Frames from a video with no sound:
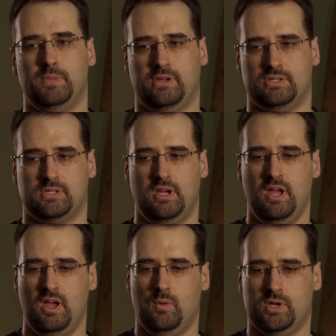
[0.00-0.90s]
Because
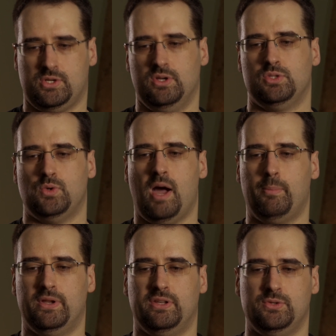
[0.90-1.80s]
what's going to
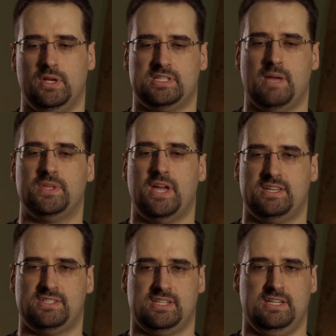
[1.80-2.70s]
happen during some
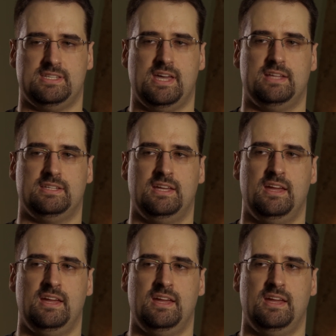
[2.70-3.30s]
tests is that